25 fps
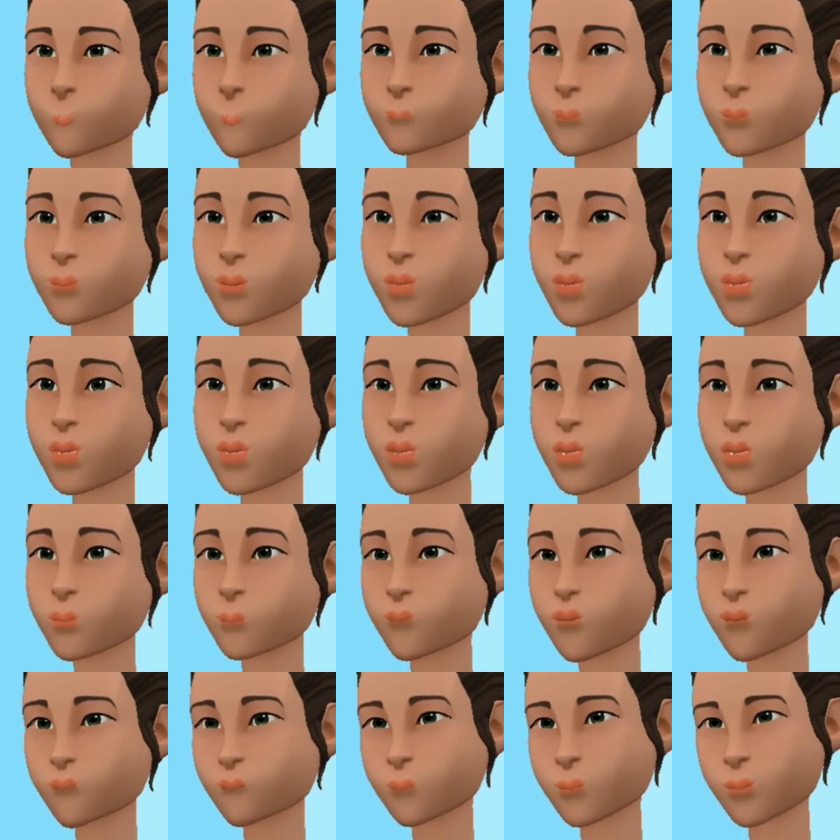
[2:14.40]
Could you
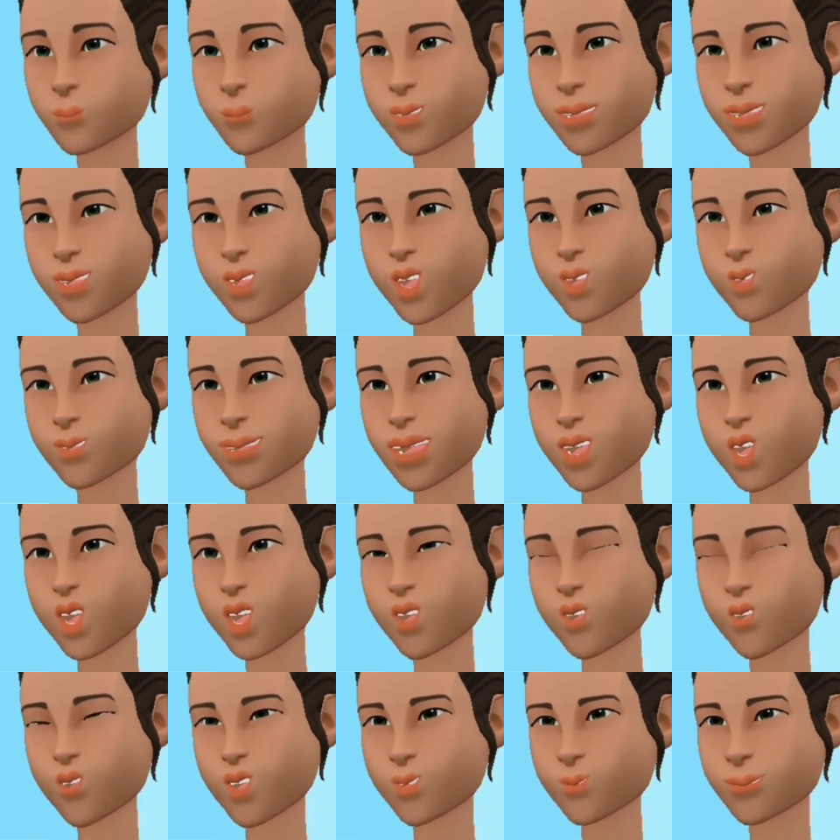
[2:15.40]
please explain the
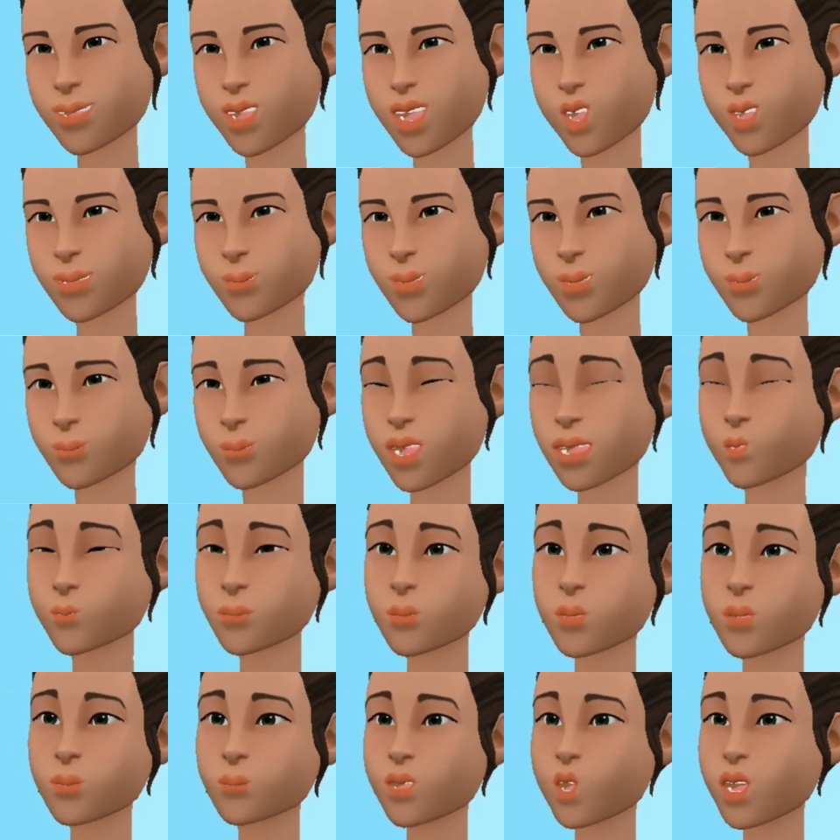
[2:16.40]
difference you had felt
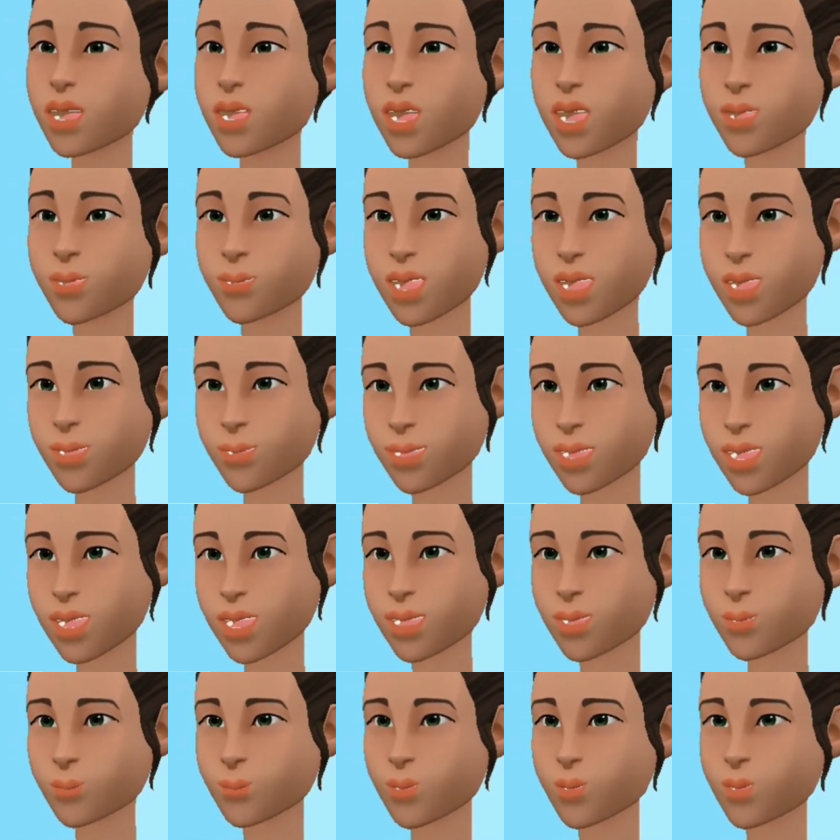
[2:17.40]
after taking the
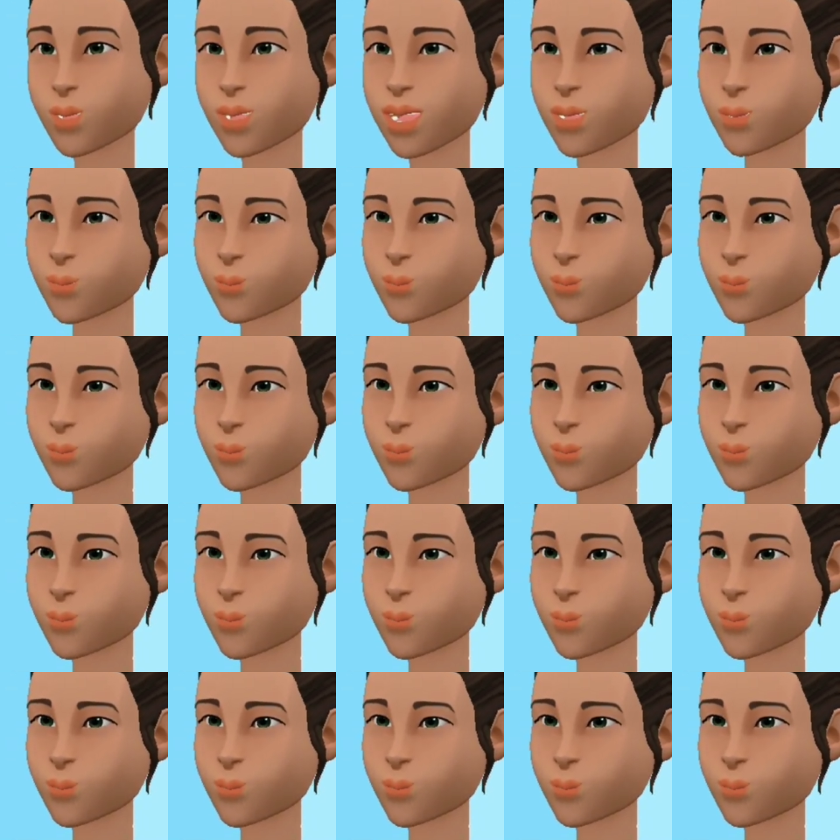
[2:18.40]
medication?